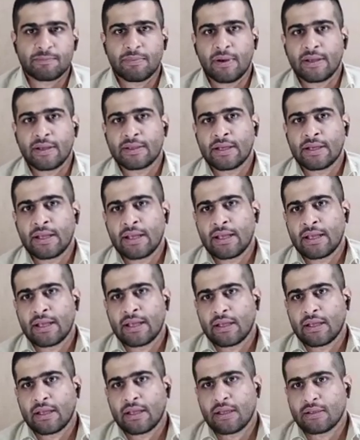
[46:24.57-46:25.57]
But
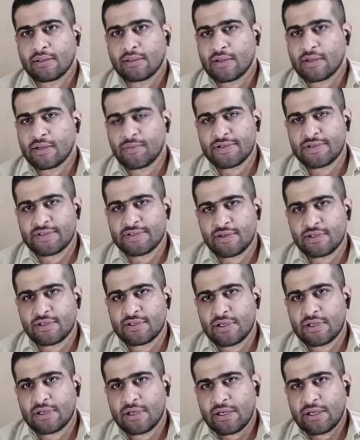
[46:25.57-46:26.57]
that was
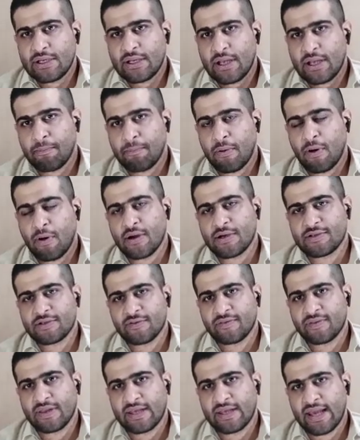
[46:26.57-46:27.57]
certainly a part
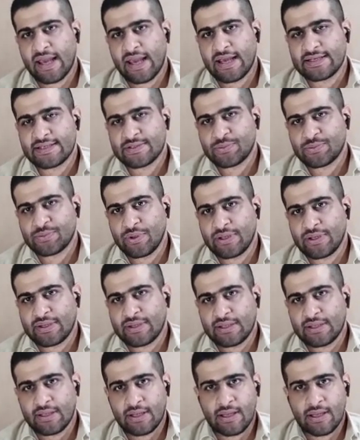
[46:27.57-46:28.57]
of the case with
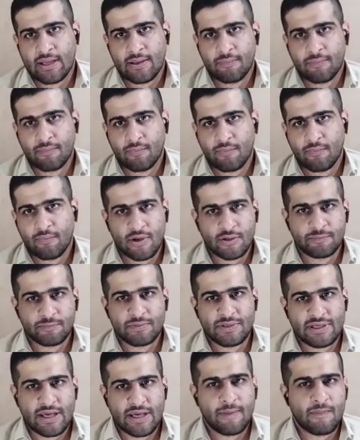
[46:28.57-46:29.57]
what
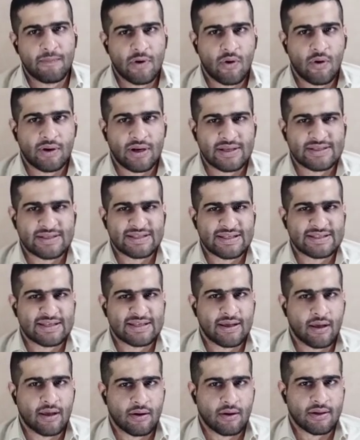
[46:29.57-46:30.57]
became known as the
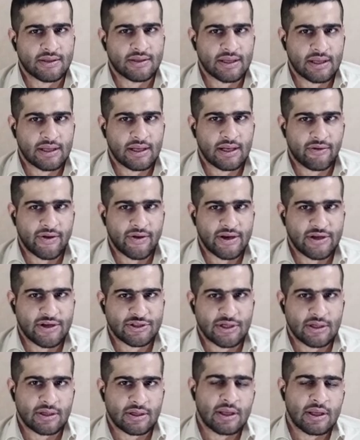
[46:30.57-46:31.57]
Tehran
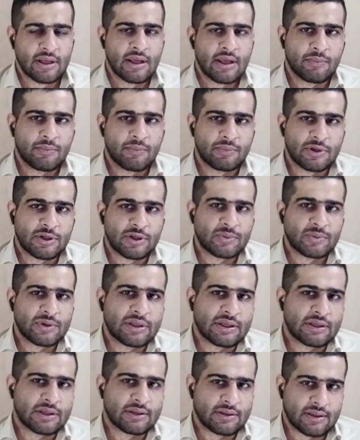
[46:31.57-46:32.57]
Declaration,
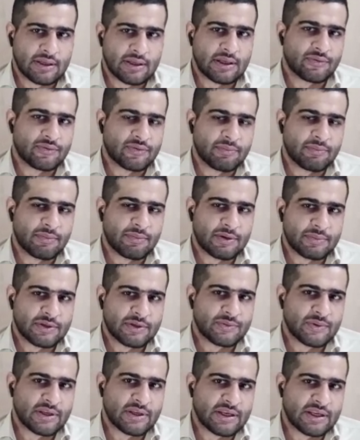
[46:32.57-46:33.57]
between the agreement
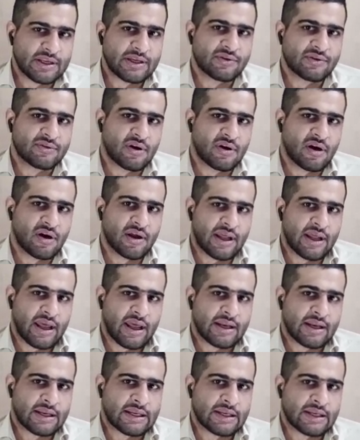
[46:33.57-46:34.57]
between Iran
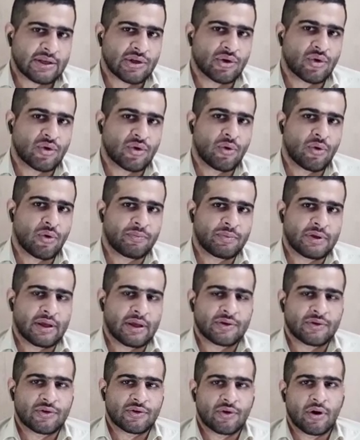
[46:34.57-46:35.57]
and the European
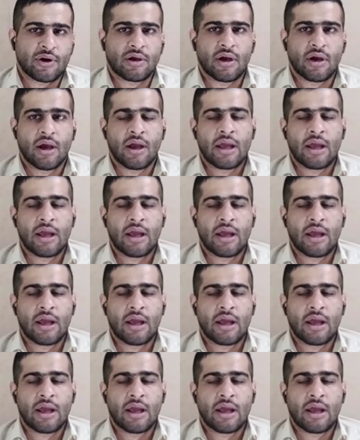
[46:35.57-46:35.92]
Troika.